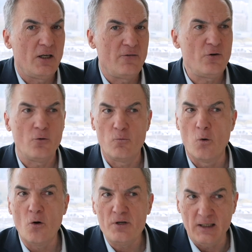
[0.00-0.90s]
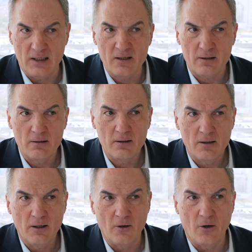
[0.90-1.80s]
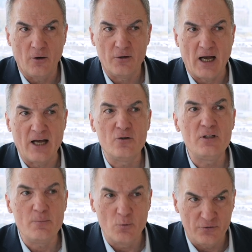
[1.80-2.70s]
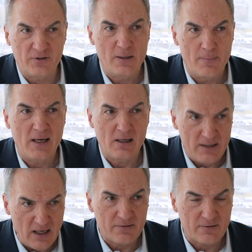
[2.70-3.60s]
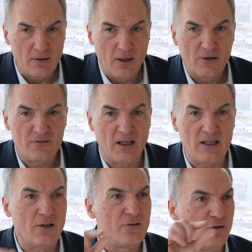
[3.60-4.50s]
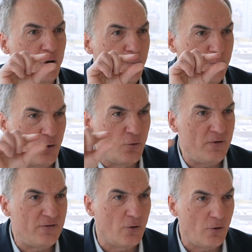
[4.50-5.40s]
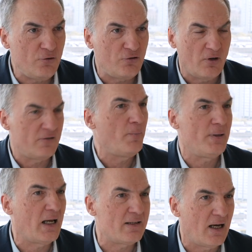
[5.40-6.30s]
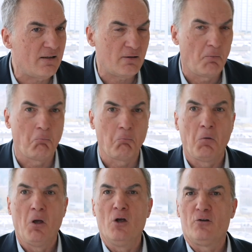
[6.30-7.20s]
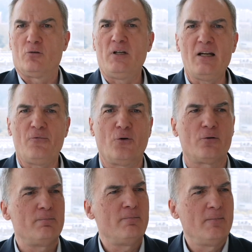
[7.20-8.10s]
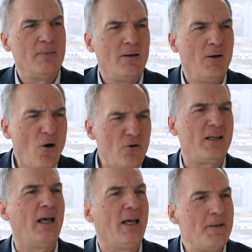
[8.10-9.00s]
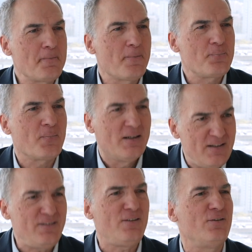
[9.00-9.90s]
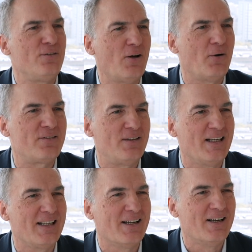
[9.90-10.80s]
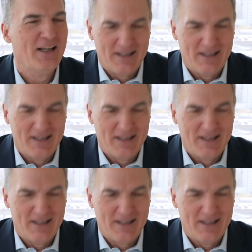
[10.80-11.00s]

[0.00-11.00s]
even a warning, an anonymous email, yes, saying, stop your research, something like that. So then I thought, okay, this is interesting.